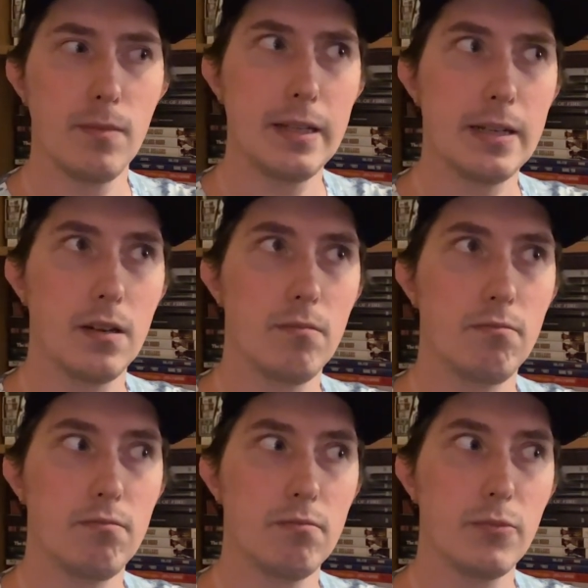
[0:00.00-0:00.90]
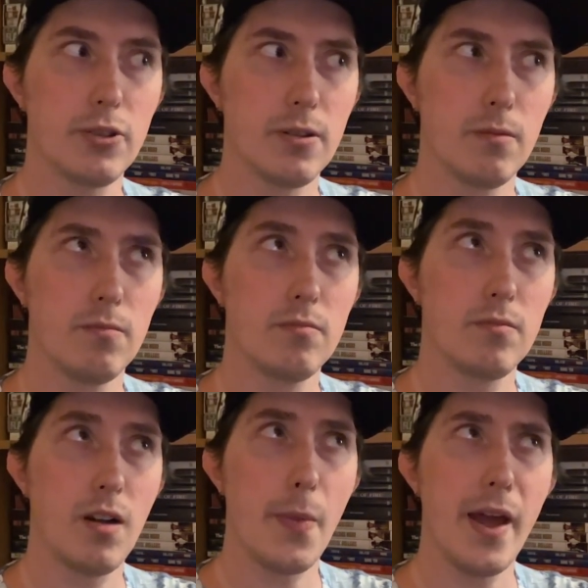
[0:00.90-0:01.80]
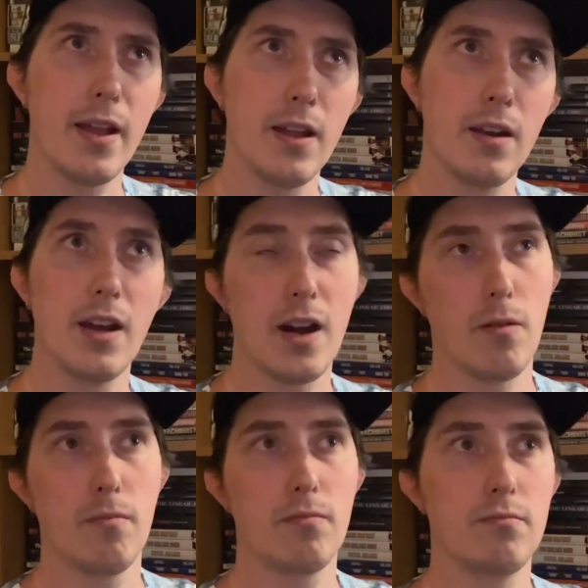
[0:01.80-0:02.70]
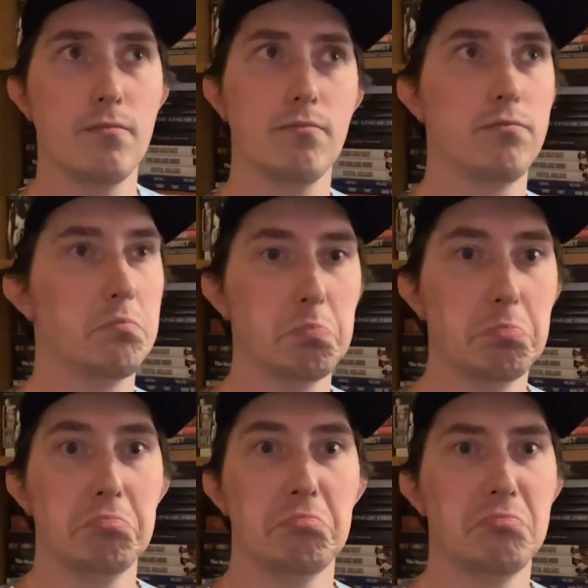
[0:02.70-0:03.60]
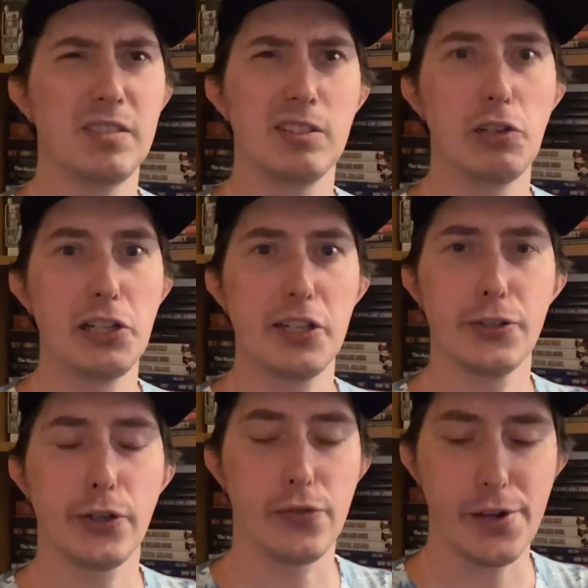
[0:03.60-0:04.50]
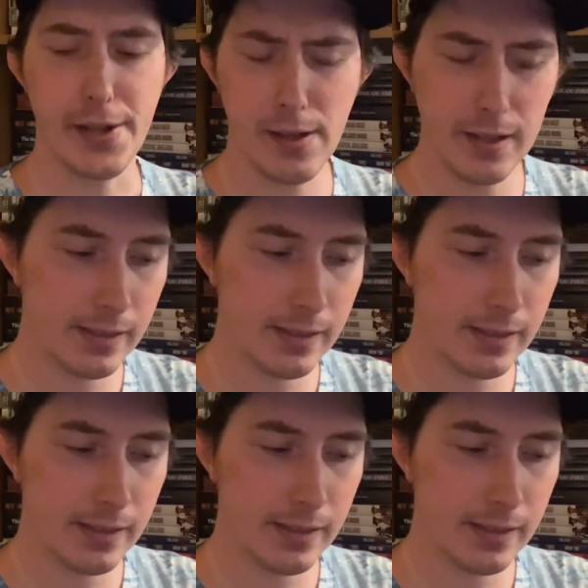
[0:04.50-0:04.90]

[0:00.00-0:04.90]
Um, so on that end, I don't really disagree.